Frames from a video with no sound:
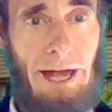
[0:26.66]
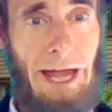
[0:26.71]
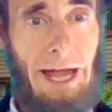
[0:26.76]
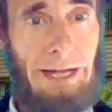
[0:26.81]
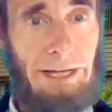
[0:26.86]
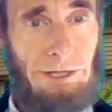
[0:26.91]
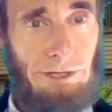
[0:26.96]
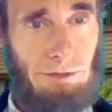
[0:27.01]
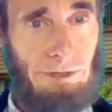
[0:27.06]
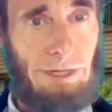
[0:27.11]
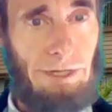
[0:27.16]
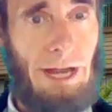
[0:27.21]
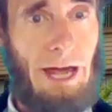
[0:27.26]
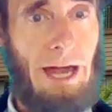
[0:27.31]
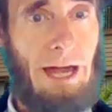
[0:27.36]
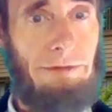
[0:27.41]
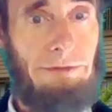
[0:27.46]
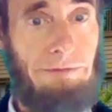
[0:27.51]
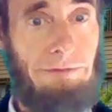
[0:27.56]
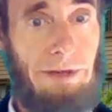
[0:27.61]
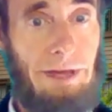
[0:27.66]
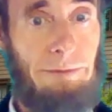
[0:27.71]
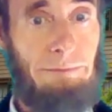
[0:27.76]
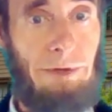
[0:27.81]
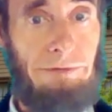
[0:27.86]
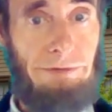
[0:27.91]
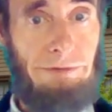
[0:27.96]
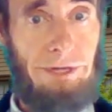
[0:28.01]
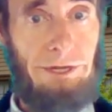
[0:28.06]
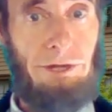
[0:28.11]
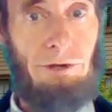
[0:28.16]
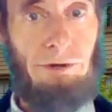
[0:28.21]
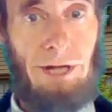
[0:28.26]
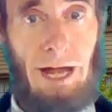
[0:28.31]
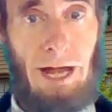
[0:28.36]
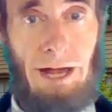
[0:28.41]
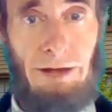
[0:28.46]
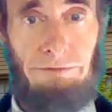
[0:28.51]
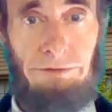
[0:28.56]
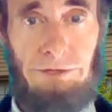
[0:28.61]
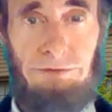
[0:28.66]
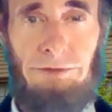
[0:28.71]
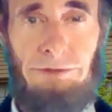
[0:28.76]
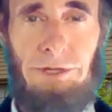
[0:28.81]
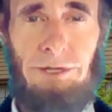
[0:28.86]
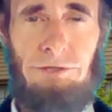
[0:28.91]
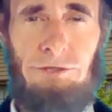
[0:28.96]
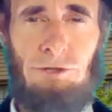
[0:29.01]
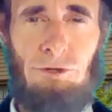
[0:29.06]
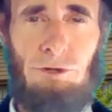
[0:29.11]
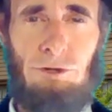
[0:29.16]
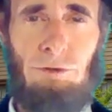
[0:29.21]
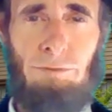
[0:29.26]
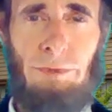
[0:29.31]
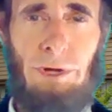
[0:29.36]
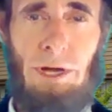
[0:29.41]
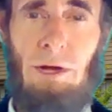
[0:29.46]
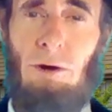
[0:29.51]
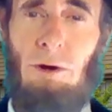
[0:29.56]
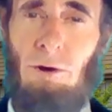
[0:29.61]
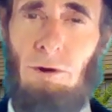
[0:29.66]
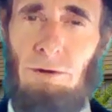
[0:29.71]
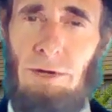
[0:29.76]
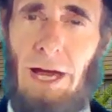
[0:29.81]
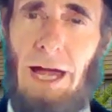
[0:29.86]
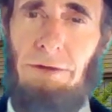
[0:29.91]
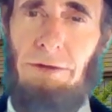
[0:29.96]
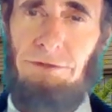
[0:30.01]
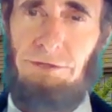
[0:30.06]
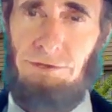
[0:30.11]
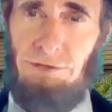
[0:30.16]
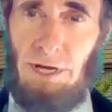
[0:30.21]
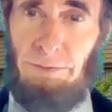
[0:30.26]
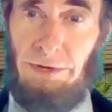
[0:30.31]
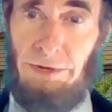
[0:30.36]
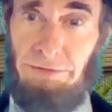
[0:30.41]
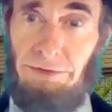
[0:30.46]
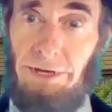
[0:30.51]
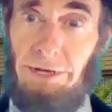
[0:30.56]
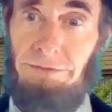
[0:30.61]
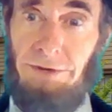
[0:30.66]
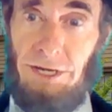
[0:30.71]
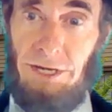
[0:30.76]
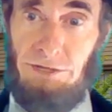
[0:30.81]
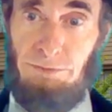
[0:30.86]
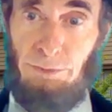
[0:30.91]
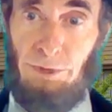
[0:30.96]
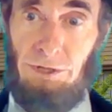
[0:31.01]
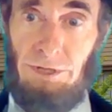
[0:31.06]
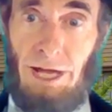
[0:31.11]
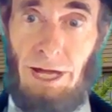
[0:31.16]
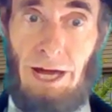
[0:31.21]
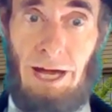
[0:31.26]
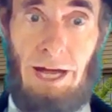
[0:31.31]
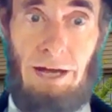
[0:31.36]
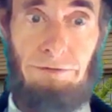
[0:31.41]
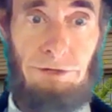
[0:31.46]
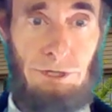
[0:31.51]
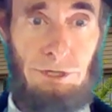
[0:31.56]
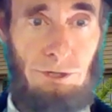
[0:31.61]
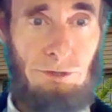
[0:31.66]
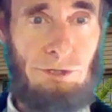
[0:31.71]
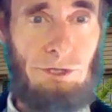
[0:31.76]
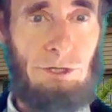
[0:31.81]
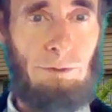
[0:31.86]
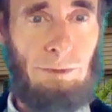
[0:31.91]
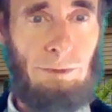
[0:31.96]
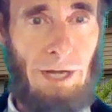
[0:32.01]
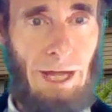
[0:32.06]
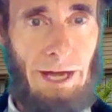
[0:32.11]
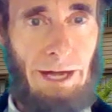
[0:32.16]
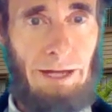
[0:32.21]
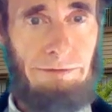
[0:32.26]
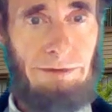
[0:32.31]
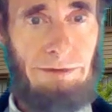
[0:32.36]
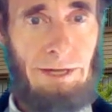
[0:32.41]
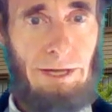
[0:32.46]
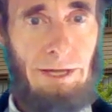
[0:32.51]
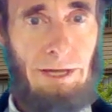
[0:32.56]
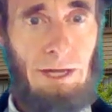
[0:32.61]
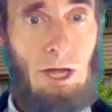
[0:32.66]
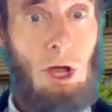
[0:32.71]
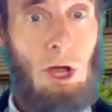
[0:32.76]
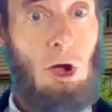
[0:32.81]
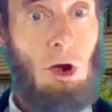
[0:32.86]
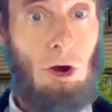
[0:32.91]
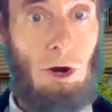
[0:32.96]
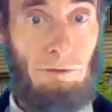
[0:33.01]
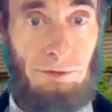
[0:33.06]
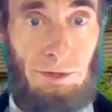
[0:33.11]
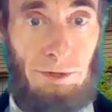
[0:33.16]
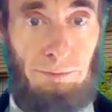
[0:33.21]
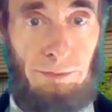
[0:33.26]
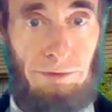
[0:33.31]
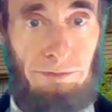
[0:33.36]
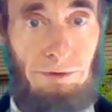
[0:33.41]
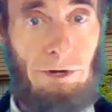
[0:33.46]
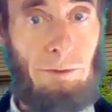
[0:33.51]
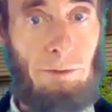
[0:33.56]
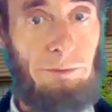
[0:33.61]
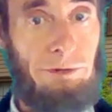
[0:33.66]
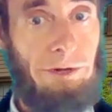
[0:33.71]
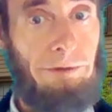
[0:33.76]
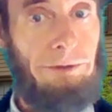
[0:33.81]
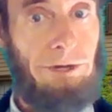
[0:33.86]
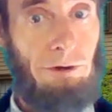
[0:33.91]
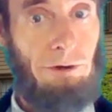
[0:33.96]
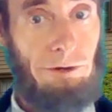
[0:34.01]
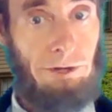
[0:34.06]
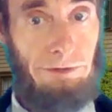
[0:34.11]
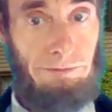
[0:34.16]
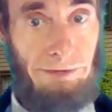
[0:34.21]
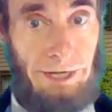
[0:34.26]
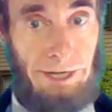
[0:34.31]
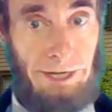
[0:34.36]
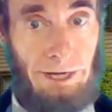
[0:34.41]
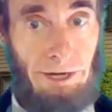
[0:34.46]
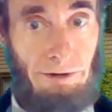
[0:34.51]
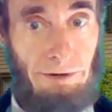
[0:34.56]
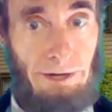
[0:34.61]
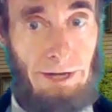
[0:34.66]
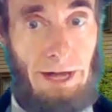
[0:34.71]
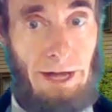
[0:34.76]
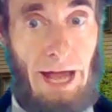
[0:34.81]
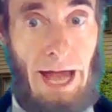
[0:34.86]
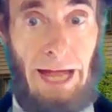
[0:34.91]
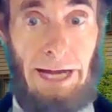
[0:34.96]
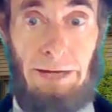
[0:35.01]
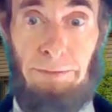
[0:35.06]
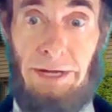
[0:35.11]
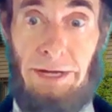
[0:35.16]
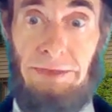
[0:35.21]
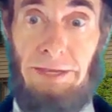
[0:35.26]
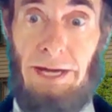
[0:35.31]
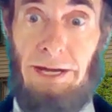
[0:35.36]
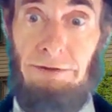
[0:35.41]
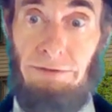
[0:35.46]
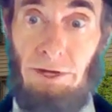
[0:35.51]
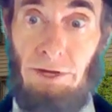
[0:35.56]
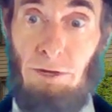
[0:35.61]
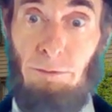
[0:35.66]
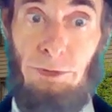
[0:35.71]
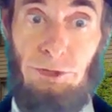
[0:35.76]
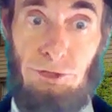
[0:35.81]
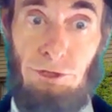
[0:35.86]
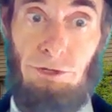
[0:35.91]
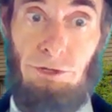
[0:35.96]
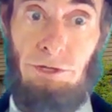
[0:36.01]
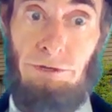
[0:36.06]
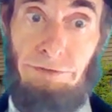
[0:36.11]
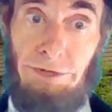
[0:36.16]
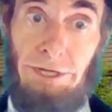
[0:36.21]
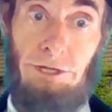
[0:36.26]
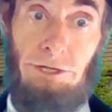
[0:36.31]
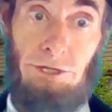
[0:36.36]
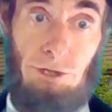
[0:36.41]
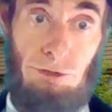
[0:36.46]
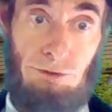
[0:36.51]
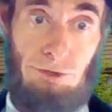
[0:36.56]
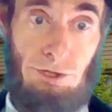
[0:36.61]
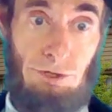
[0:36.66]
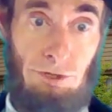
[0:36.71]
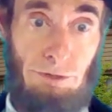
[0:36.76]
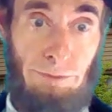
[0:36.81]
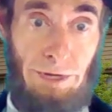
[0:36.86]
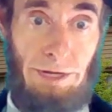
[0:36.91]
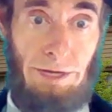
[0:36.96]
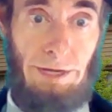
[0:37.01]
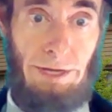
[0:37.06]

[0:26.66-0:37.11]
I can do a live event by video conference via Zoom, or live streaming via Facebook Live or YouTube Live. Or if you prefer a pre-recorded video, I can make that available to you via YouTube.